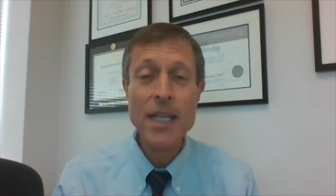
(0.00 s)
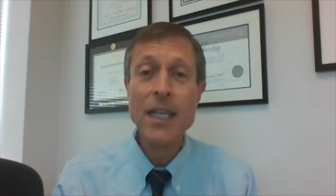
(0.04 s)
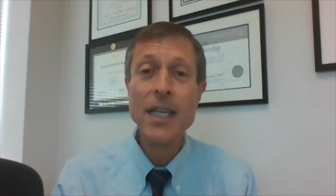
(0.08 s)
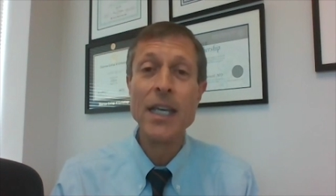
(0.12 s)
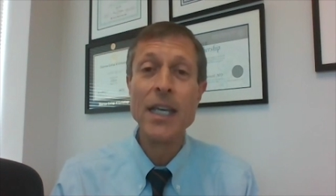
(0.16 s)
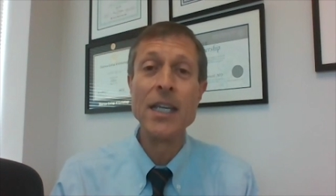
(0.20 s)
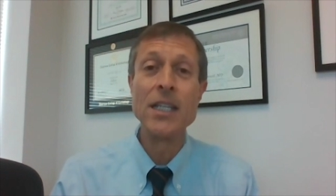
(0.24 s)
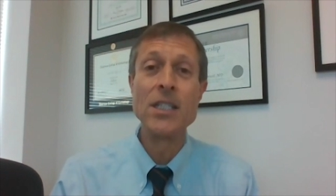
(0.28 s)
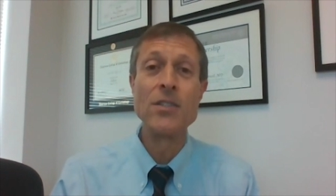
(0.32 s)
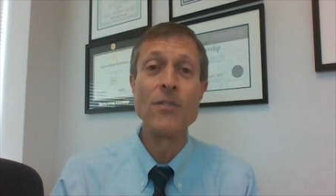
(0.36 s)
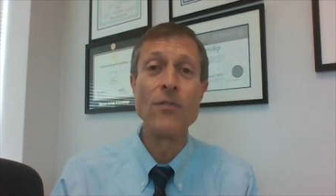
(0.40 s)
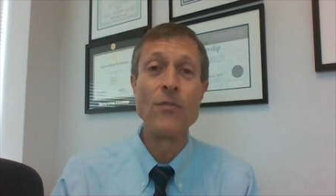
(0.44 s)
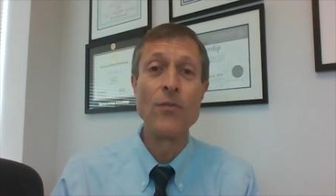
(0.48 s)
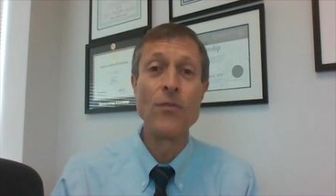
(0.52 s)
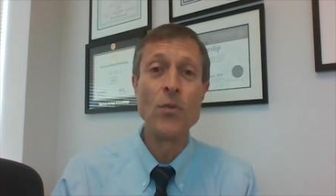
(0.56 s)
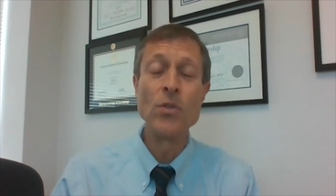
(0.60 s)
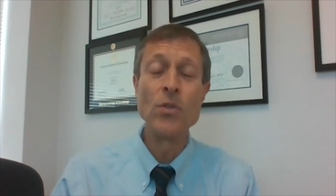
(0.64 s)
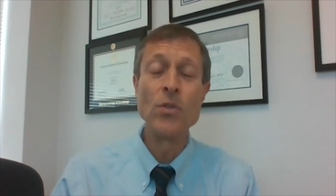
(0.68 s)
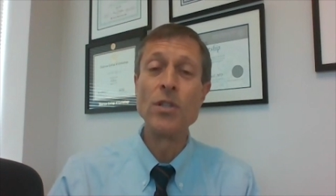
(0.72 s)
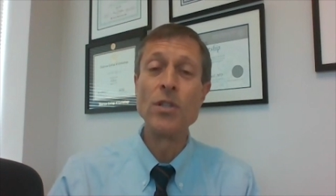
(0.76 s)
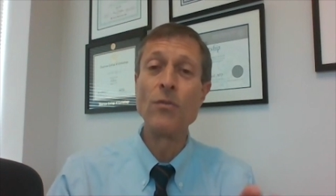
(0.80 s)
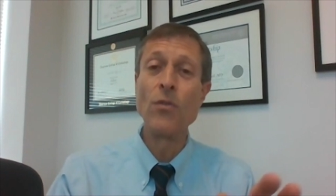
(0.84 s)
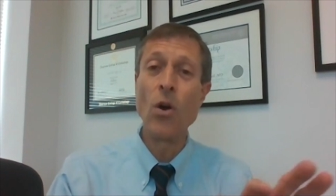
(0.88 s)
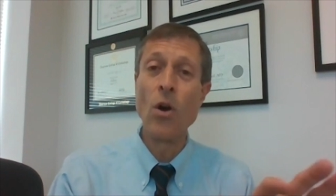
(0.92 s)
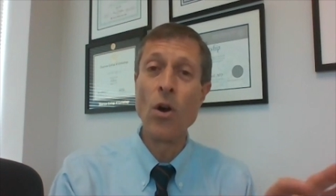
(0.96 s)
it's
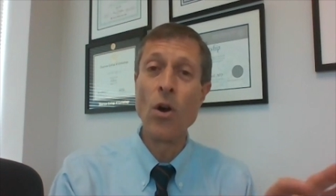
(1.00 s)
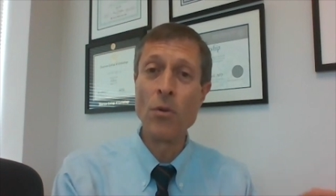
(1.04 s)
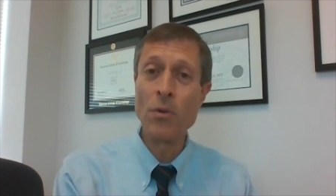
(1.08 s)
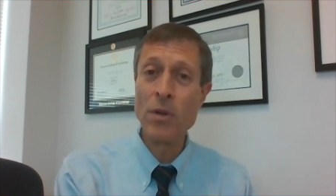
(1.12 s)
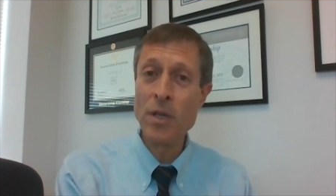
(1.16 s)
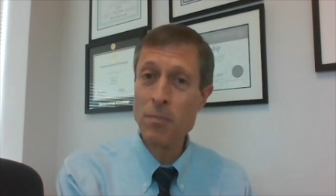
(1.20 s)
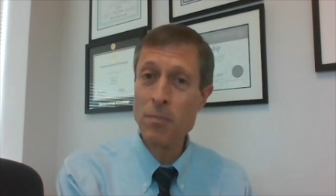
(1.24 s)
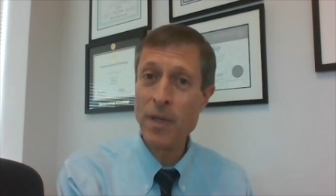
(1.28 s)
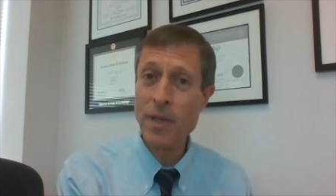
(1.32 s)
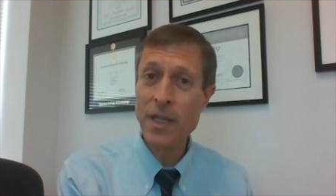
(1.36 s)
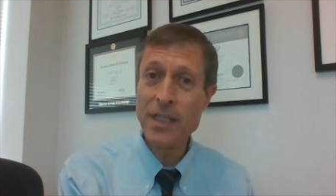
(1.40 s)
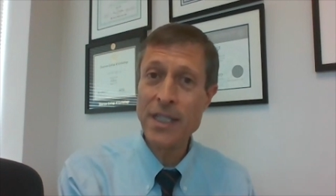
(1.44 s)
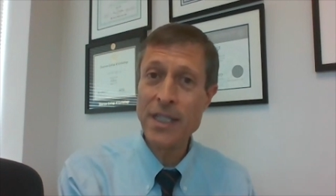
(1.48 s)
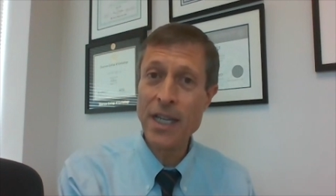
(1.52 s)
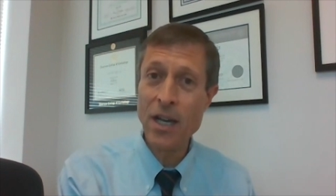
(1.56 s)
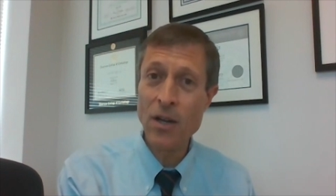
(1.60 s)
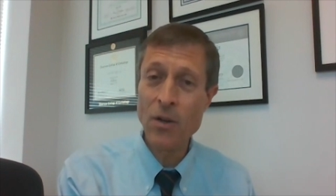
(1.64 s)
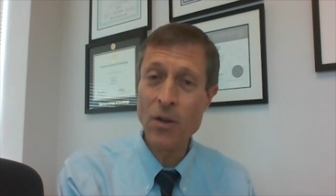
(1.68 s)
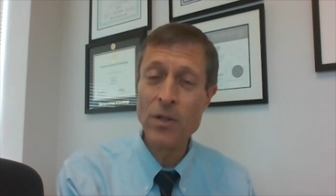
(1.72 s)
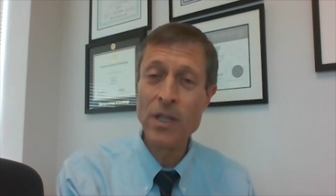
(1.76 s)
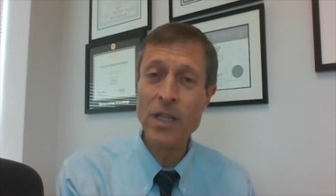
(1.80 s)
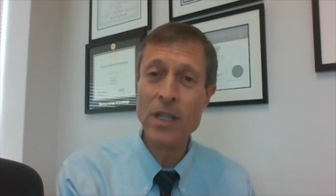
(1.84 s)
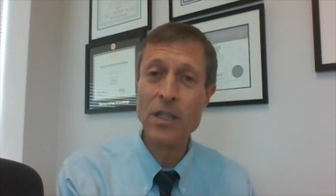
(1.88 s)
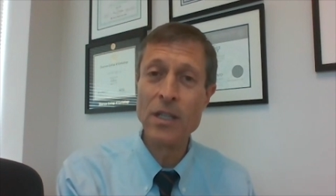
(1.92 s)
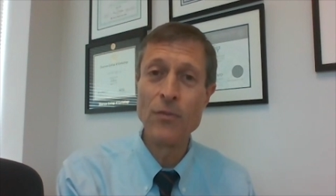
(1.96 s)
foods you've already picked
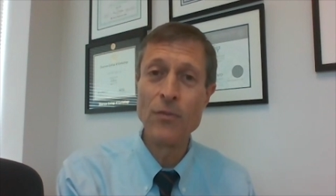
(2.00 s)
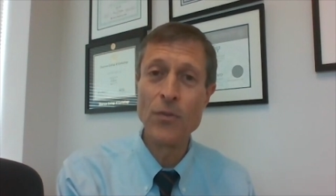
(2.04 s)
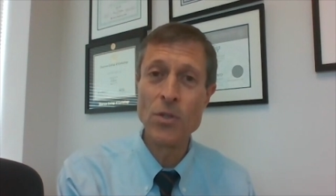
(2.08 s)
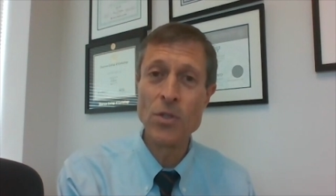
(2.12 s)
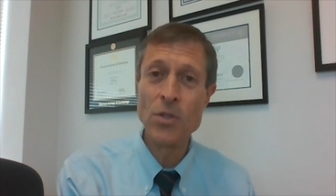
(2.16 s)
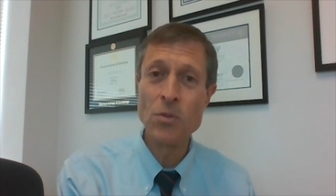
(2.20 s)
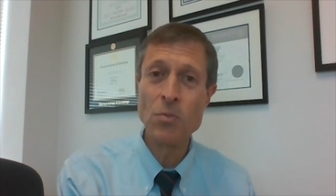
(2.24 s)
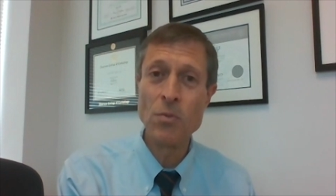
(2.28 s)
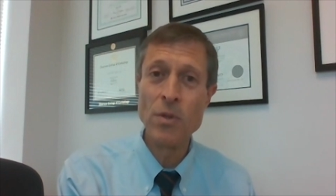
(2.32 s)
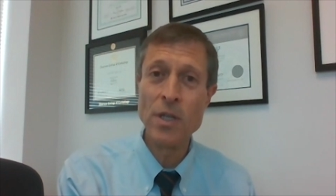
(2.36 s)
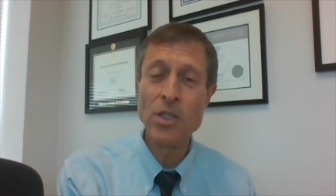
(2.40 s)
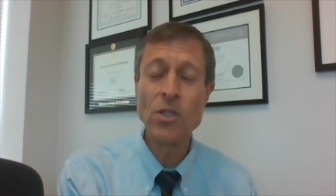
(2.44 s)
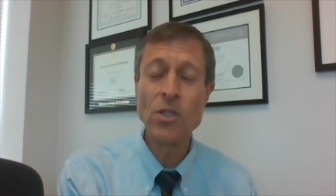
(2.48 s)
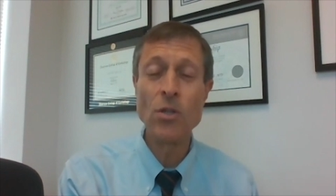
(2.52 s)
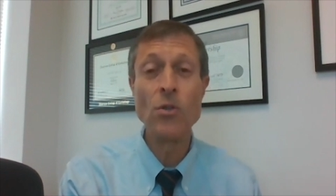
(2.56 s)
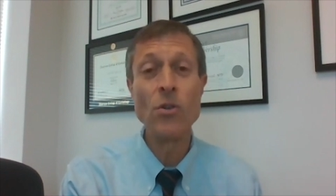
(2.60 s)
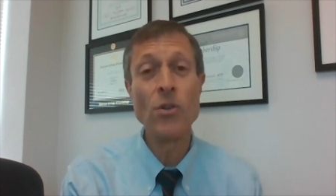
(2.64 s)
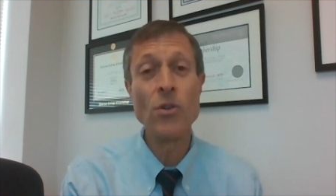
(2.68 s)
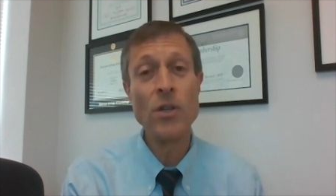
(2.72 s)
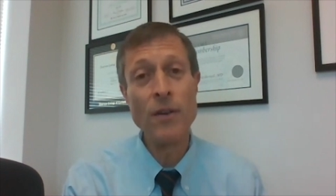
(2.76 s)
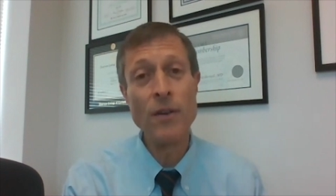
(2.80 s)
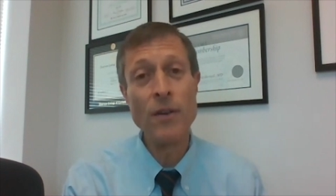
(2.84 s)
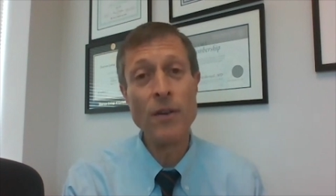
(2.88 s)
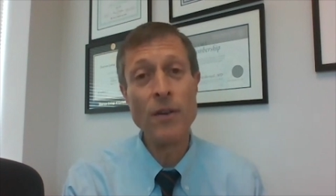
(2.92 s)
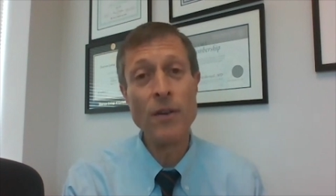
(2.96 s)
out in the first week, so you're
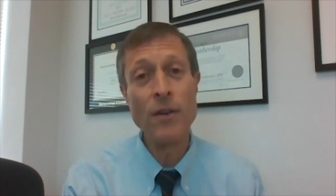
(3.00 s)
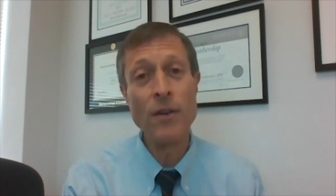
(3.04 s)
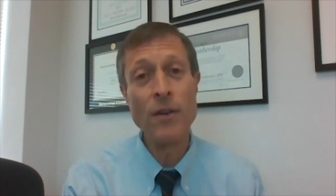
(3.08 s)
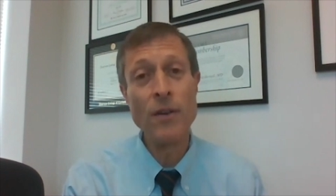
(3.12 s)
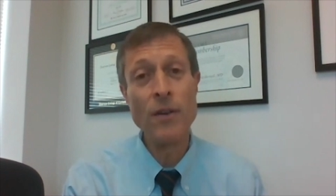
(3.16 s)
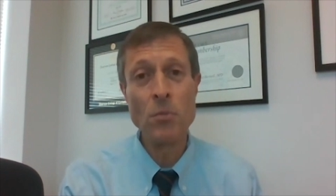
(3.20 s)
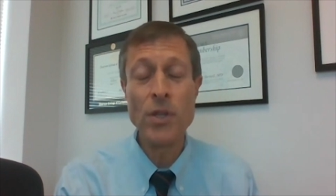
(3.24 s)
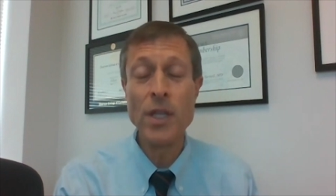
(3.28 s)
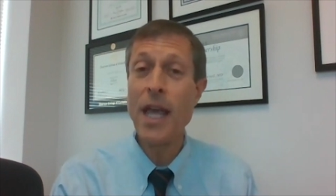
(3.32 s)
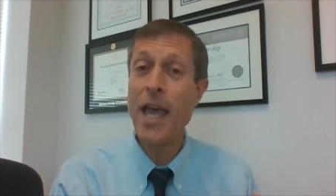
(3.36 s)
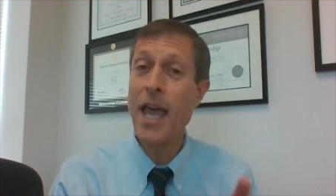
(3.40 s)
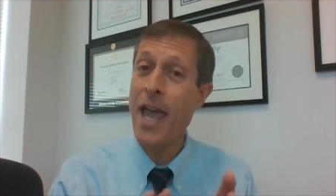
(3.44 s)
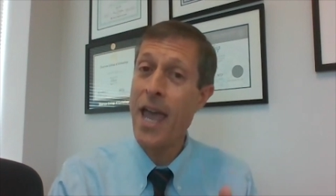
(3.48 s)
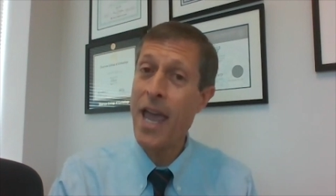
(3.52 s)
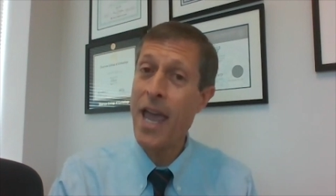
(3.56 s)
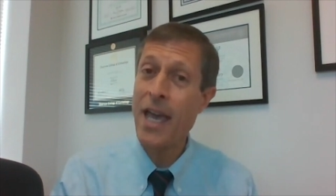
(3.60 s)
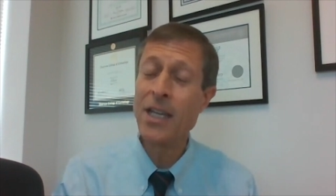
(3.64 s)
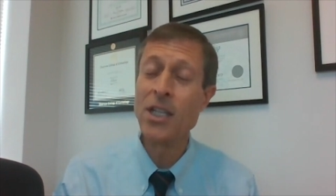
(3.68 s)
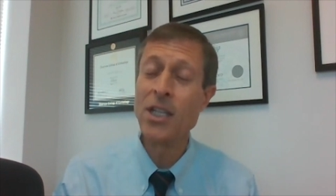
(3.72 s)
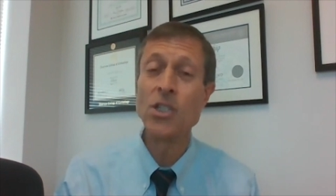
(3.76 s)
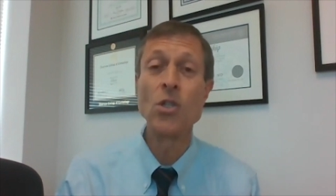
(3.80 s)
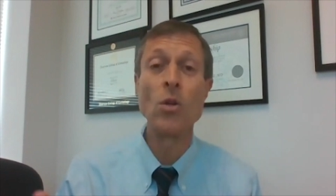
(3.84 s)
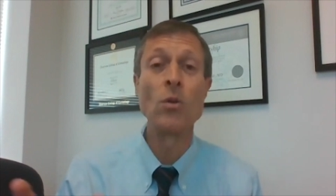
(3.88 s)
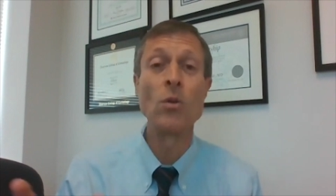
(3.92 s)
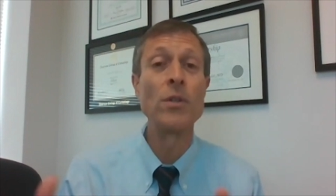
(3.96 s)
comfortable with it,
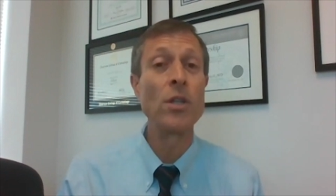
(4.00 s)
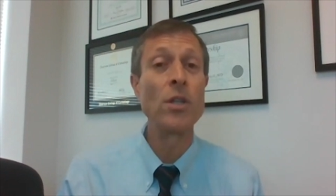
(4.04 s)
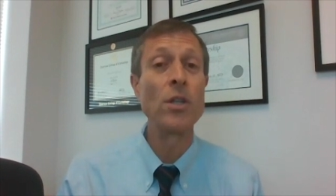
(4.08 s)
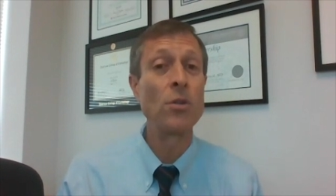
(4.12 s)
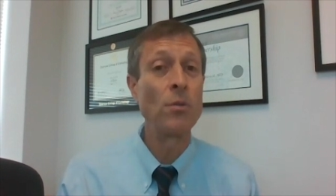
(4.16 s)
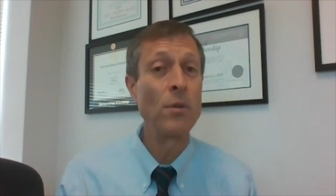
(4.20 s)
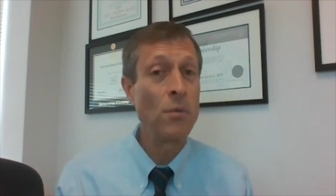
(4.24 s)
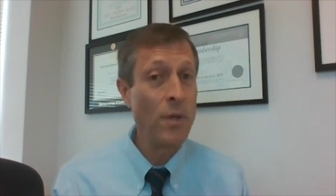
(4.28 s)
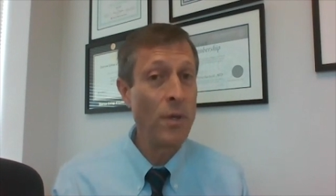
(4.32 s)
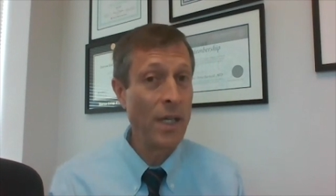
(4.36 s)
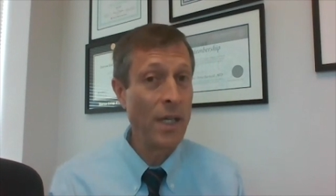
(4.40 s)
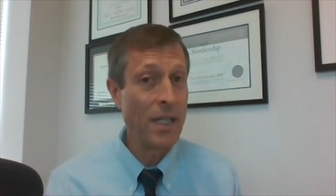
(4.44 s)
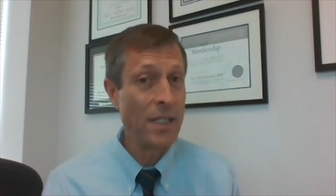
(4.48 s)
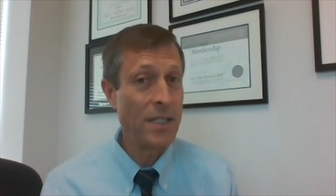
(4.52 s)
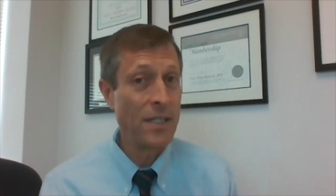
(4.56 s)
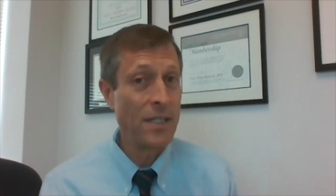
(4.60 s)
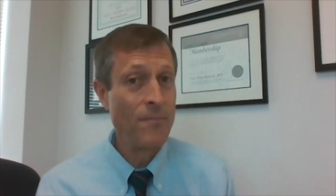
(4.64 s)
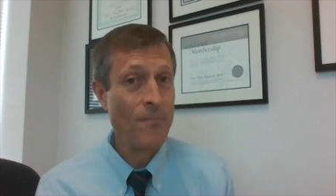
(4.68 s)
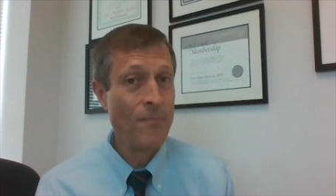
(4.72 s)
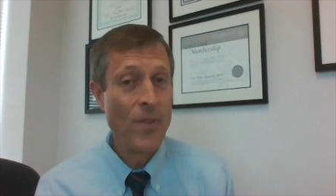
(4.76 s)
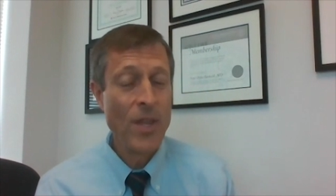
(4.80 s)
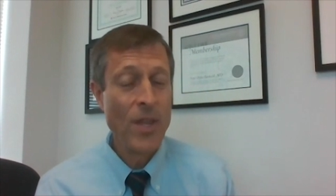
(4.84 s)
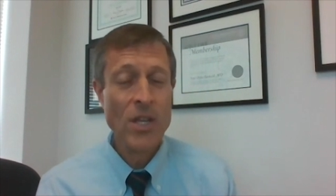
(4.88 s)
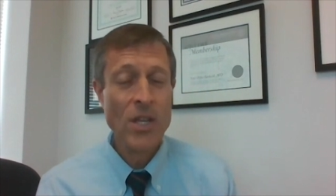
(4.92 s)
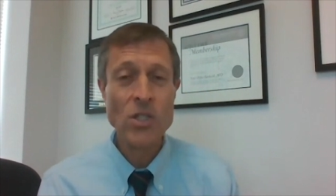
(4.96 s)
and it's only 3
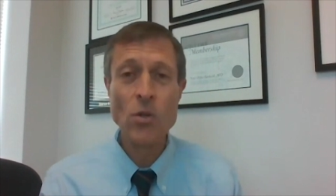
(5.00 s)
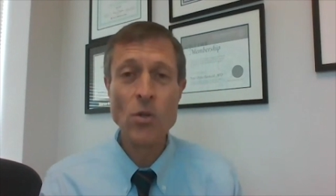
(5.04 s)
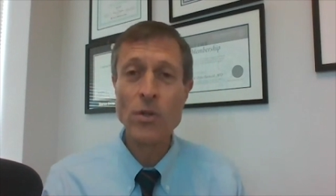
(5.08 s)
weeks.